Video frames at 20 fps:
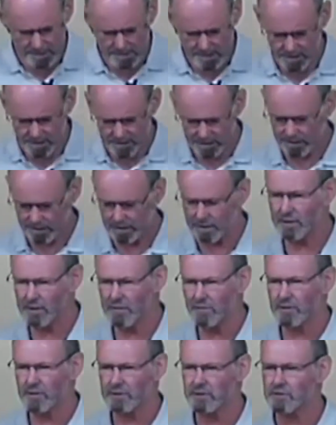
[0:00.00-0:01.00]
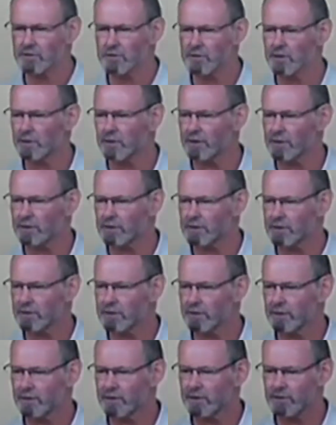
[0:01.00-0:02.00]
he's indicating that the church,
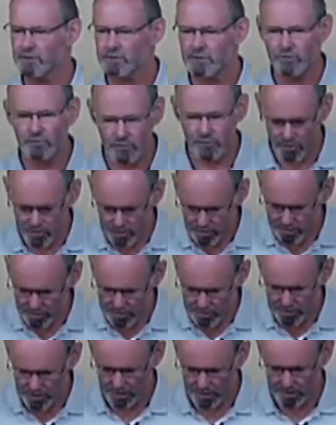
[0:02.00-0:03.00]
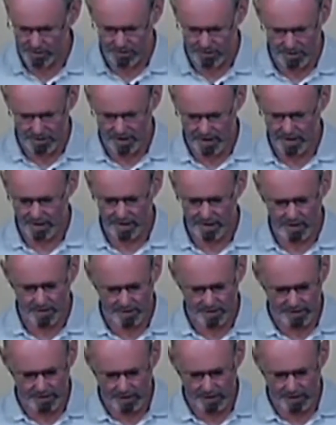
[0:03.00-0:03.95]
his true church, in,